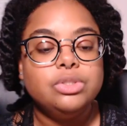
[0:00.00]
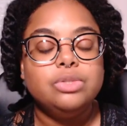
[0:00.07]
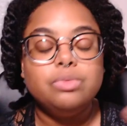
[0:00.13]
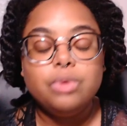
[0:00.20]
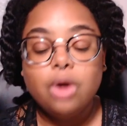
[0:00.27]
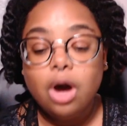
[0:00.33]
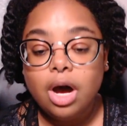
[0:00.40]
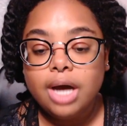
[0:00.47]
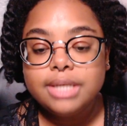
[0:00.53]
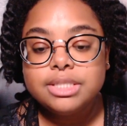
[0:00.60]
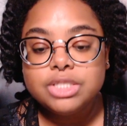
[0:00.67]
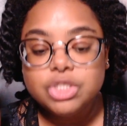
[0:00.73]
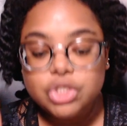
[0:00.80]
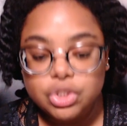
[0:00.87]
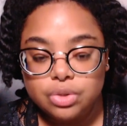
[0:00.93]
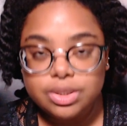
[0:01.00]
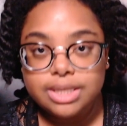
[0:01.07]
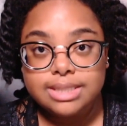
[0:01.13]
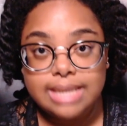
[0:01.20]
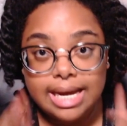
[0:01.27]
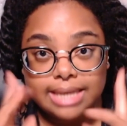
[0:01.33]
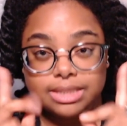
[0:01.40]
Do not do
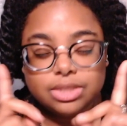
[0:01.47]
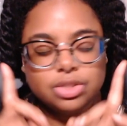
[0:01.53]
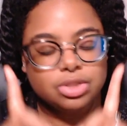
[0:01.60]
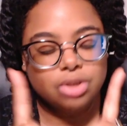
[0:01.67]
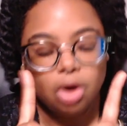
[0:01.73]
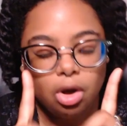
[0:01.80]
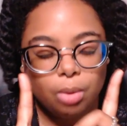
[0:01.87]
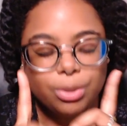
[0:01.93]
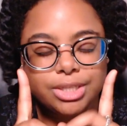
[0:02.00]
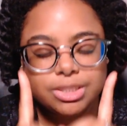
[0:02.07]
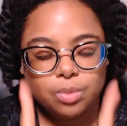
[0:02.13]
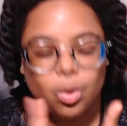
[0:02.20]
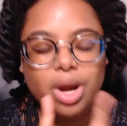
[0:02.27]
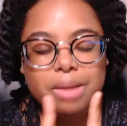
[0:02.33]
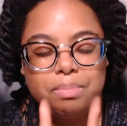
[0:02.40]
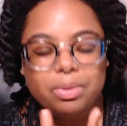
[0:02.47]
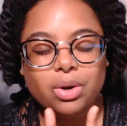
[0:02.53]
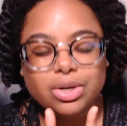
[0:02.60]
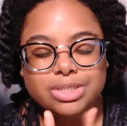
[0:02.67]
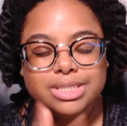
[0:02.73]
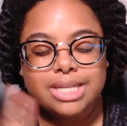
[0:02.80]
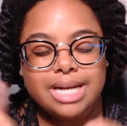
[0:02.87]
this as there's always one
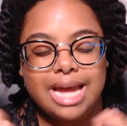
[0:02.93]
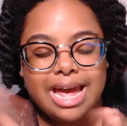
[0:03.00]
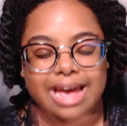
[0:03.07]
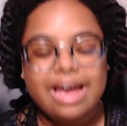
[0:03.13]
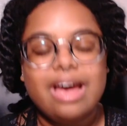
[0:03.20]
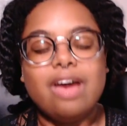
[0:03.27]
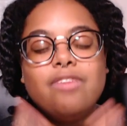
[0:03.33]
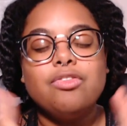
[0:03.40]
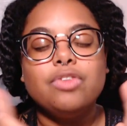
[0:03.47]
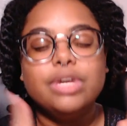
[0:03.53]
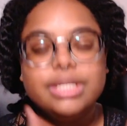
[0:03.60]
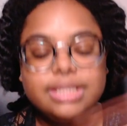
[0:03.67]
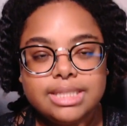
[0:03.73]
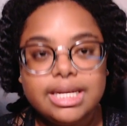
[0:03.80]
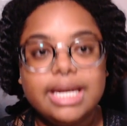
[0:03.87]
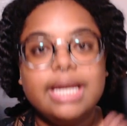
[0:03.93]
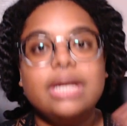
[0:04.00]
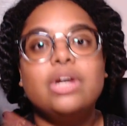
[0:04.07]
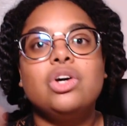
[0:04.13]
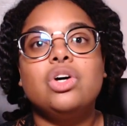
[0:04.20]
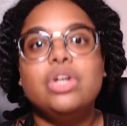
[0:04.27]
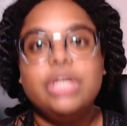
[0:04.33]
person every
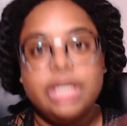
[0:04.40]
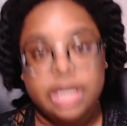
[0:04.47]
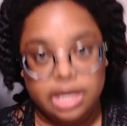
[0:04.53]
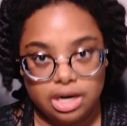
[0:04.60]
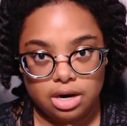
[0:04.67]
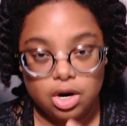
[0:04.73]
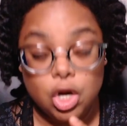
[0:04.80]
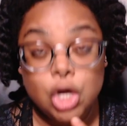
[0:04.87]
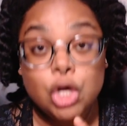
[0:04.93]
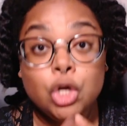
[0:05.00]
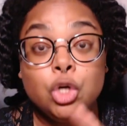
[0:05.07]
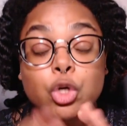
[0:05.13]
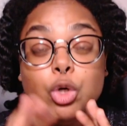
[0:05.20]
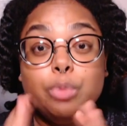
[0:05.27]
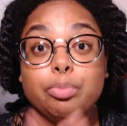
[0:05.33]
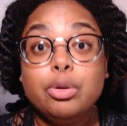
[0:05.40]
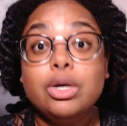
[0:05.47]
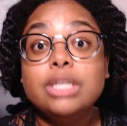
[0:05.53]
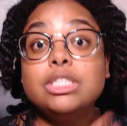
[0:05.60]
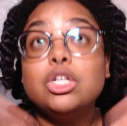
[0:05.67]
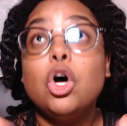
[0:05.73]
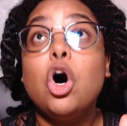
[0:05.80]
single year who
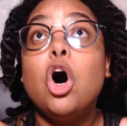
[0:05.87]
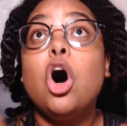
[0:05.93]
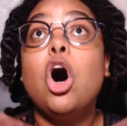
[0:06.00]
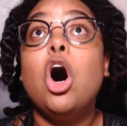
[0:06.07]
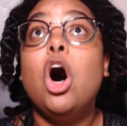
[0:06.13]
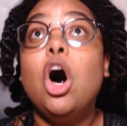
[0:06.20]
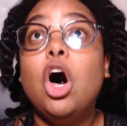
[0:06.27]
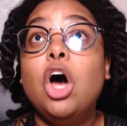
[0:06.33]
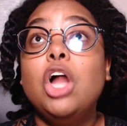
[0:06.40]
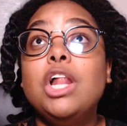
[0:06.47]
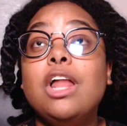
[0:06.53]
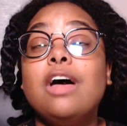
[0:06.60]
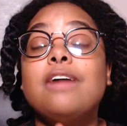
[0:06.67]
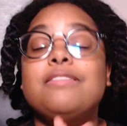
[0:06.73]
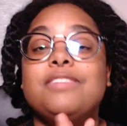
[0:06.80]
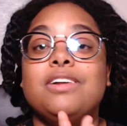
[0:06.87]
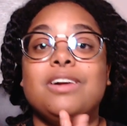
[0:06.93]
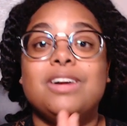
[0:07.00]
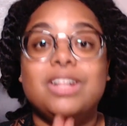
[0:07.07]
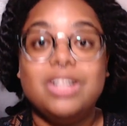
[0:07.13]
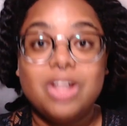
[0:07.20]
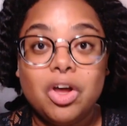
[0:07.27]
puts all of their
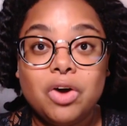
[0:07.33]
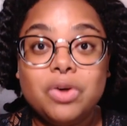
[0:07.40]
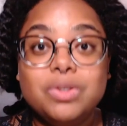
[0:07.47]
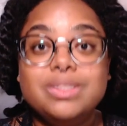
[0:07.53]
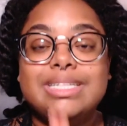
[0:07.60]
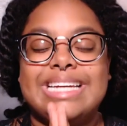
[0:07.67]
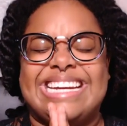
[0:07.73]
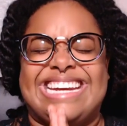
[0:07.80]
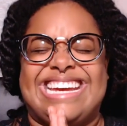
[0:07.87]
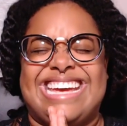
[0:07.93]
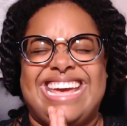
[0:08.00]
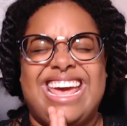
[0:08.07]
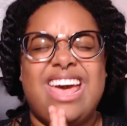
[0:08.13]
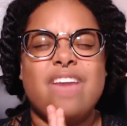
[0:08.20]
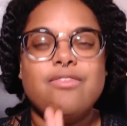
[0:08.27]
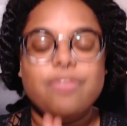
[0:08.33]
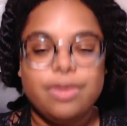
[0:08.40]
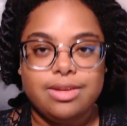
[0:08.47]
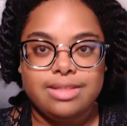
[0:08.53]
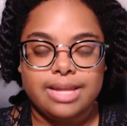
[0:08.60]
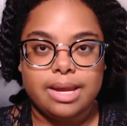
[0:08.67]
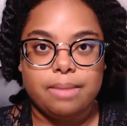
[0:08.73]
clothes and
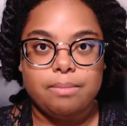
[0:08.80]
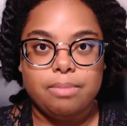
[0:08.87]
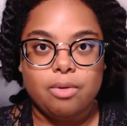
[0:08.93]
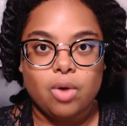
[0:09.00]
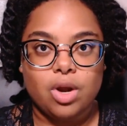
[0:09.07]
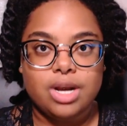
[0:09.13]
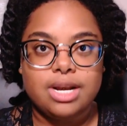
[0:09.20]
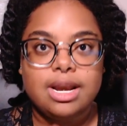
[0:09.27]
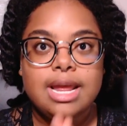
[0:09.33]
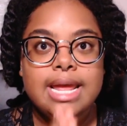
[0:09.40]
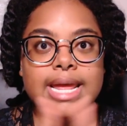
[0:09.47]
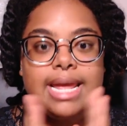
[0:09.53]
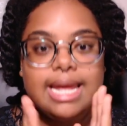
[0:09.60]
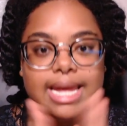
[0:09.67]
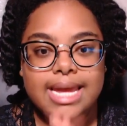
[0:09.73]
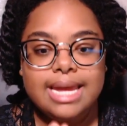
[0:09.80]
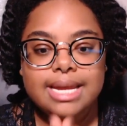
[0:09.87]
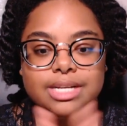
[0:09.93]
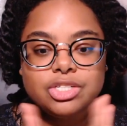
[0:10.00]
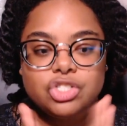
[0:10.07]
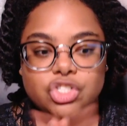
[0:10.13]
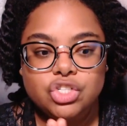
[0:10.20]
everything important
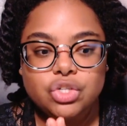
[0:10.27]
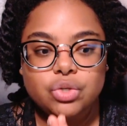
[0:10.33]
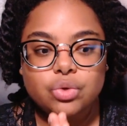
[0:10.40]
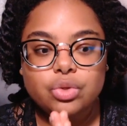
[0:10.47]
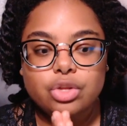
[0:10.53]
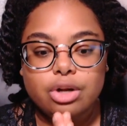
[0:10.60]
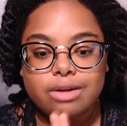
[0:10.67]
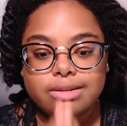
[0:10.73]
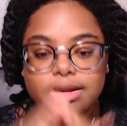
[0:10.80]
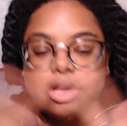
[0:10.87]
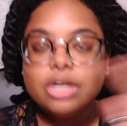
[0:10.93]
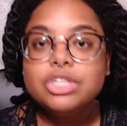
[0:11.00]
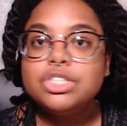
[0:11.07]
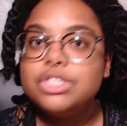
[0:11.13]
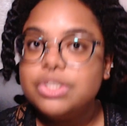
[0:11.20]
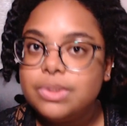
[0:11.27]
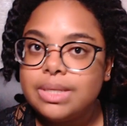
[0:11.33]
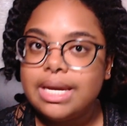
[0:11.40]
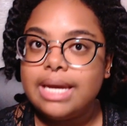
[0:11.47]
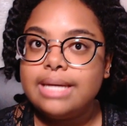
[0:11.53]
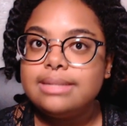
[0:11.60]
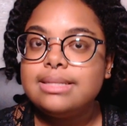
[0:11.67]
into their large
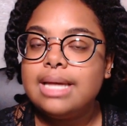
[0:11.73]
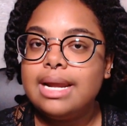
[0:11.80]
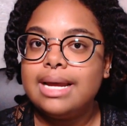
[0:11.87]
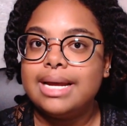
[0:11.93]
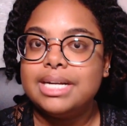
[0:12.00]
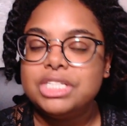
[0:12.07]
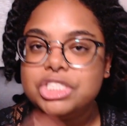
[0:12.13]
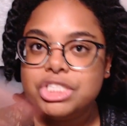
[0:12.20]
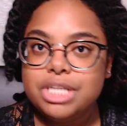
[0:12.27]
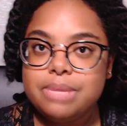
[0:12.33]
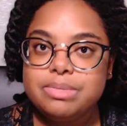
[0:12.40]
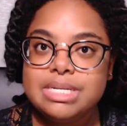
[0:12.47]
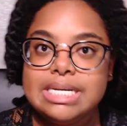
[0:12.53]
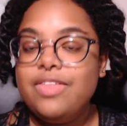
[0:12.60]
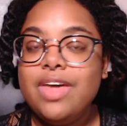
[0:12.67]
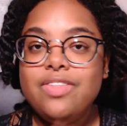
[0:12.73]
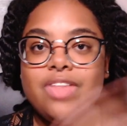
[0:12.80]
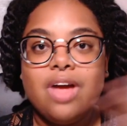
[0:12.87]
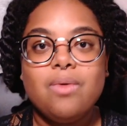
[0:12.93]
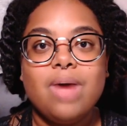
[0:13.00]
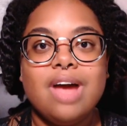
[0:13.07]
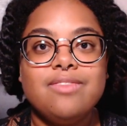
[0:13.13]
suitcase and it got shipped. Then
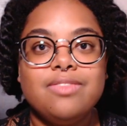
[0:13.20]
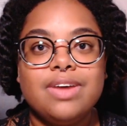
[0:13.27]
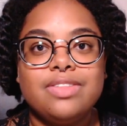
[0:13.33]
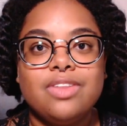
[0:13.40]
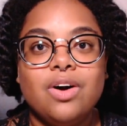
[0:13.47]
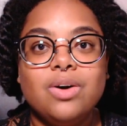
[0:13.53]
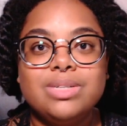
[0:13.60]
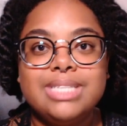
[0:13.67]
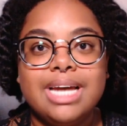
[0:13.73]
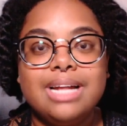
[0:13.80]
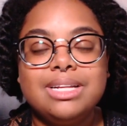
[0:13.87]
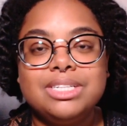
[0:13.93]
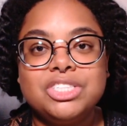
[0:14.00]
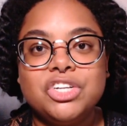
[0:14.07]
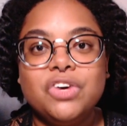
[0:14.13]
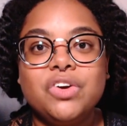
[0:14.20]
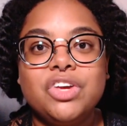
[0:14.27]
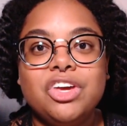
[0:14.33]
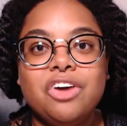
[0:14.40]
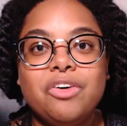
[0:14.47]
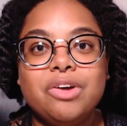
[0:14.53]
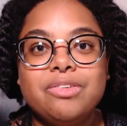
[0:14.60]
they arrive at the hotel in
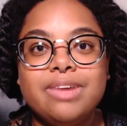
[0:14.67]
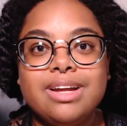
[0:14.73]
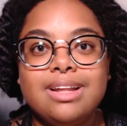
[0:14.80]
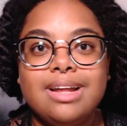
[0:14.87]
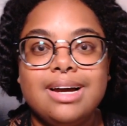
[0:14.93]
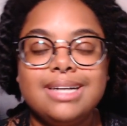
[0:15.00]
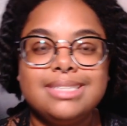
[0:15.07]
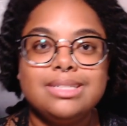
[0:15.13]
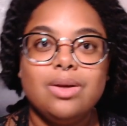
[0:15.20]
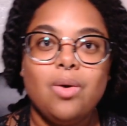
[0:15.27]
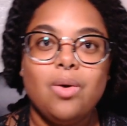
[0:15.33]
Tokyo and realize,